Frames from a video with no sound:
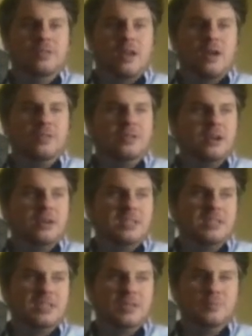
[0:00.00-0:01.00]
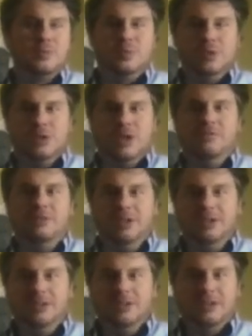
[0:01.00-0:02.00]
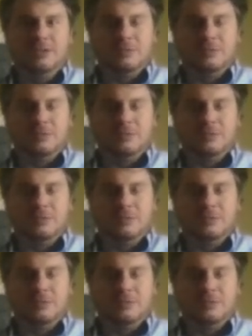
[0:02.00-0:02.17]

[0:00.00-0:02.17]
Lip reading: healthcare systems will love it at